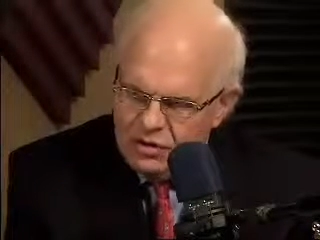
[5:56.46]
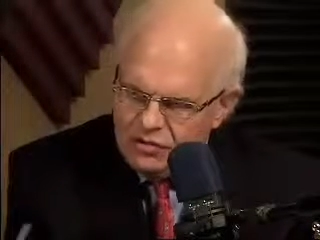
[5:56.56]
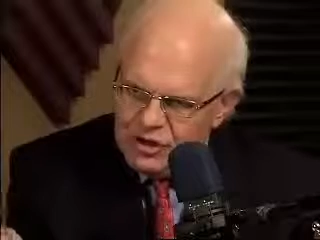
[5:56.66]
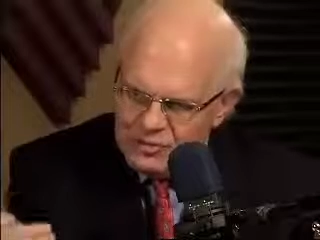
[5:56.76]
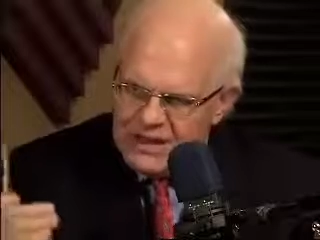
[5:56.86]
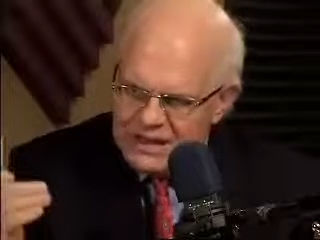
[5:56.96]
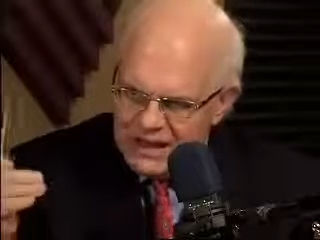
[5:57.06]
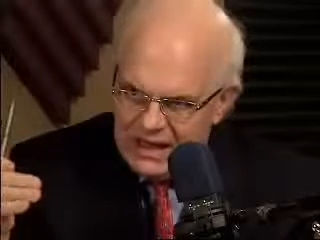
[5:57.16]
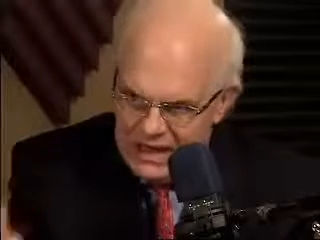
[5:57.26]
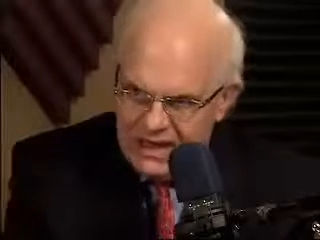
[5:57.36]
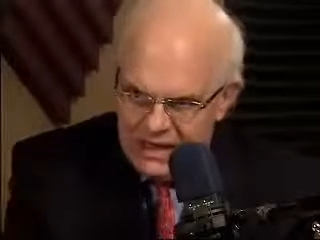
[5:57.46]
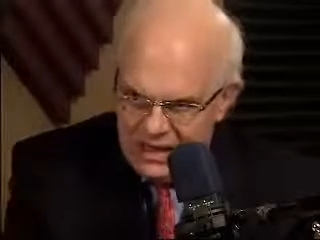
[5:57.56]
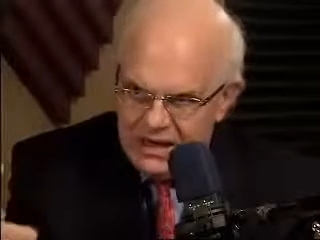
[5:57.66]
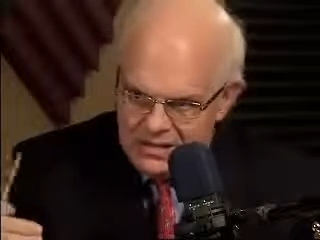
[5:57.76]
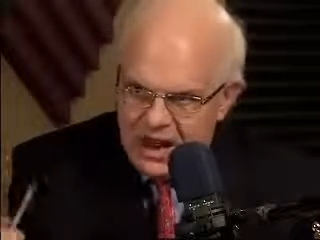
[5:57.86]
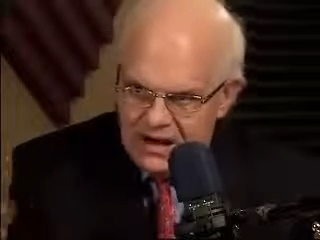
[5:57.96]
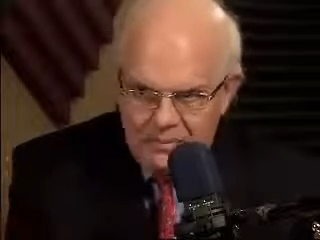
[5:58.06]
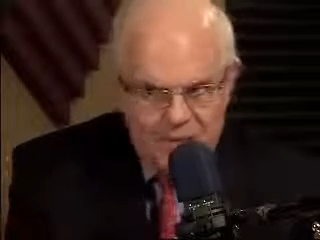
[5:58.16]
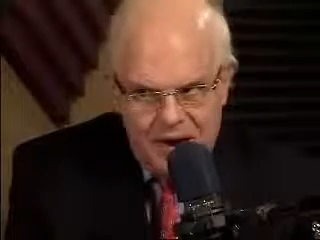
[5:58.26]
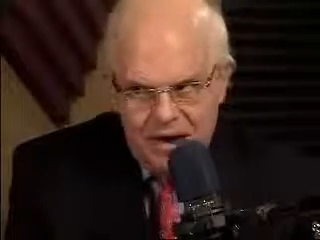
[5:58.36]
through. It's basically India is
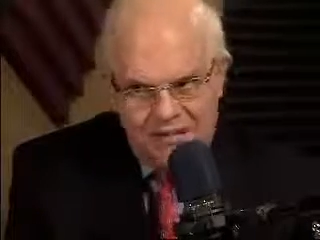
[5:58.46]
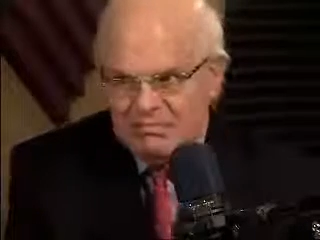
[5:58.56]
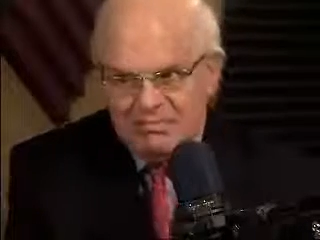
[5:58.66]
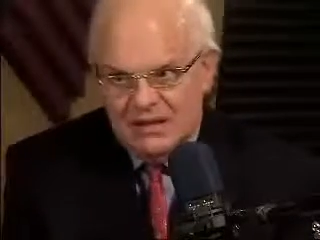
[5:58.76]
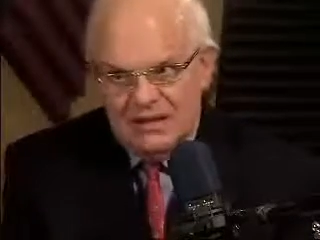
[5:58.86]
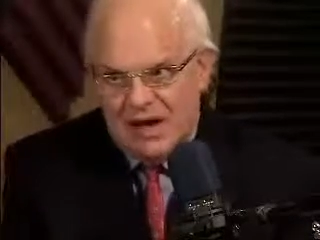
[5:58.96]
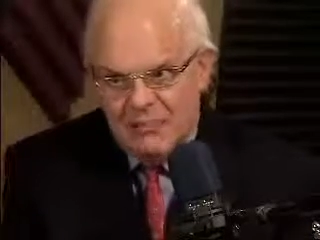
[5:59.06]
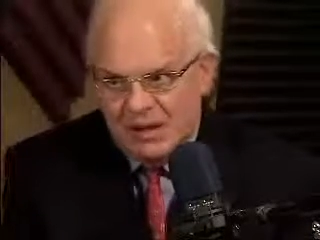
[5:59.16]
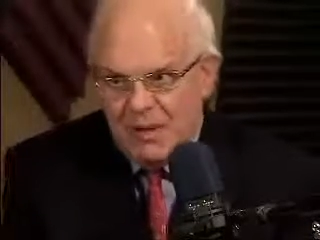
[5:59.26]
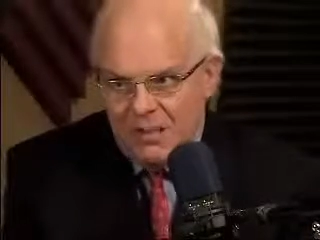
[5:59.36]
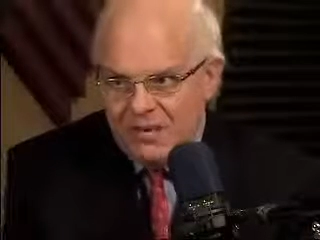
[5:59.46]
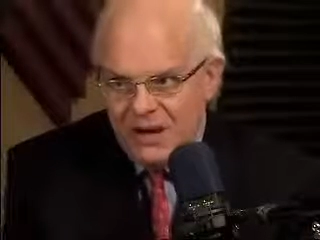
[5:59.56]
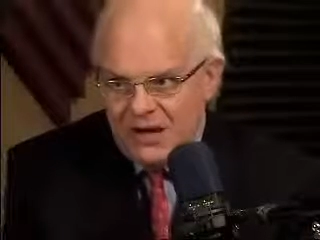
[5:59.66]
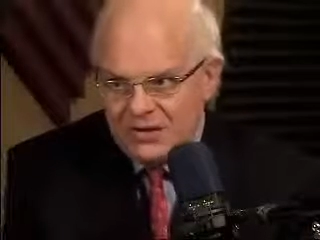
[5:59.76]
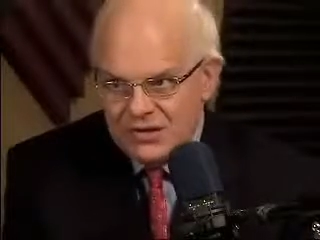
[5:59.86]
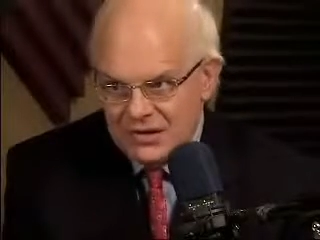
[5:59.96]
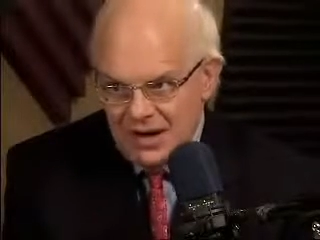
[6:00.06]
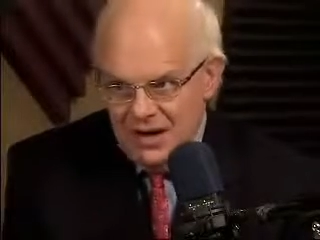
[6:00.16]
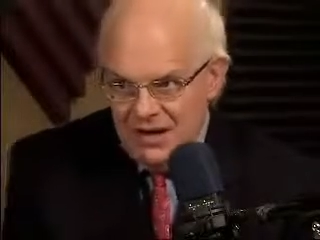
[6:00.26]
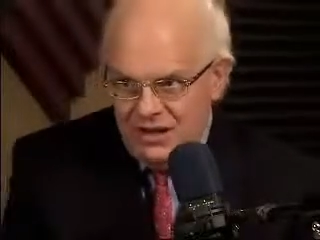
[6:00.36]
occupying Islamic populations.
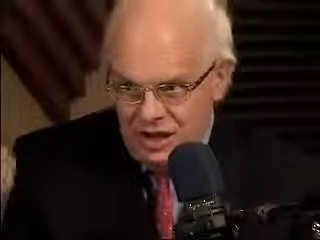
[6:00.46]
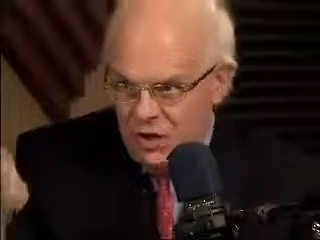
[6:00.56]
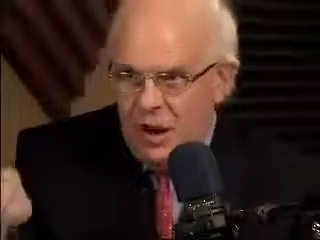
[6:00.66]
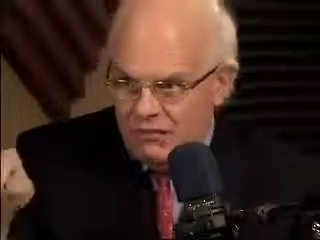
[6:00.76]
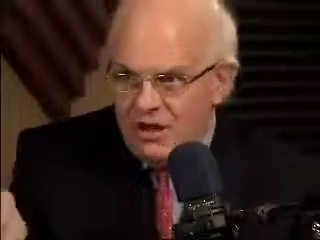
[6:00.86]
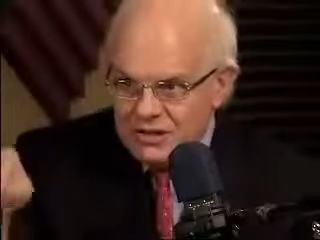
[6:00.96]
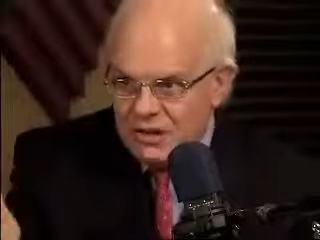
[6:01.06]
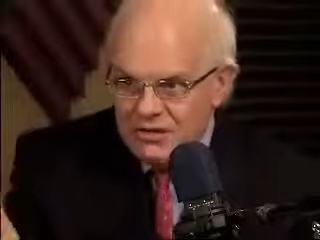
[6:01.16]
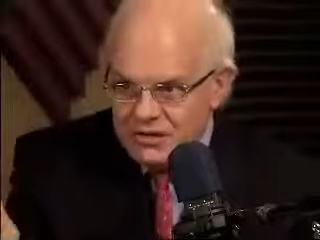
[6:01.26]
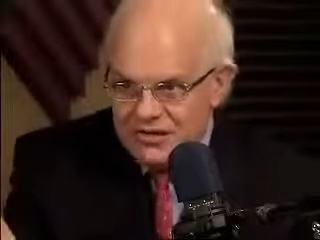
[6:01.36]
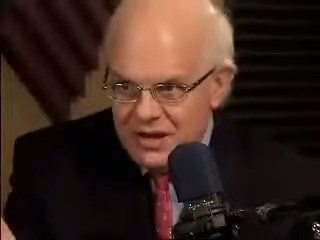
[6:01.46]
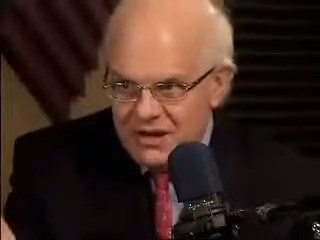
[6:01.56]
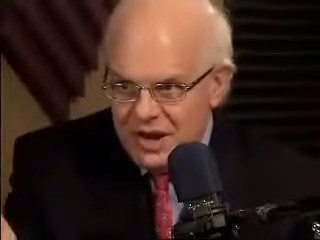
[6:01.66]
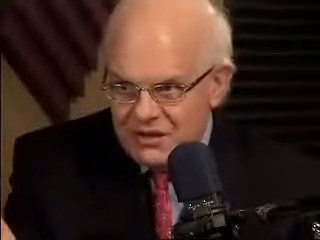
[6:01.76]
The UN resolutions on